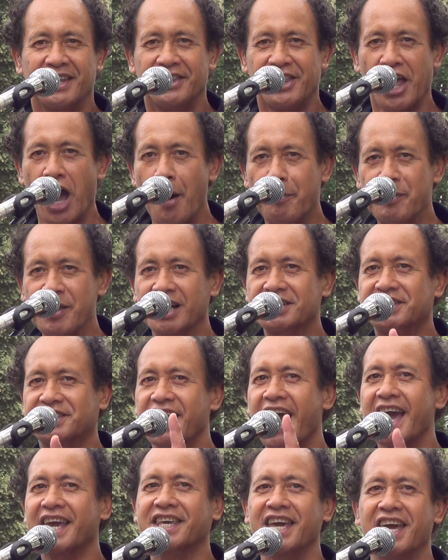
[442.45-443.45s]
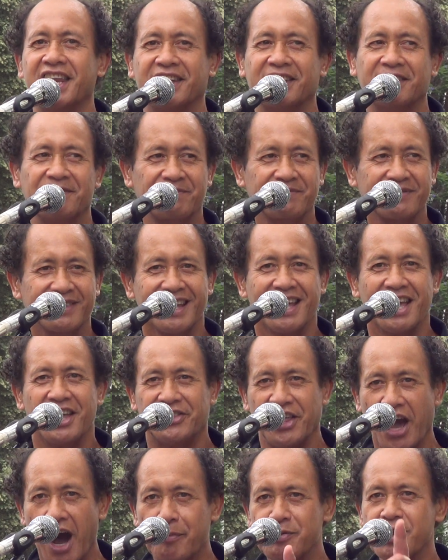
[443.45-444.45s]
There'll be a second.
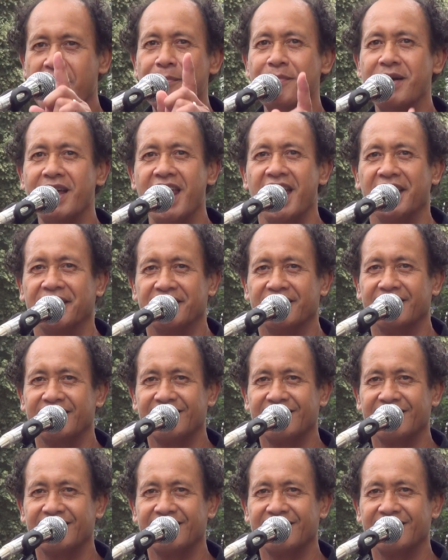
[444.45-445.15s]
There'll be a minute.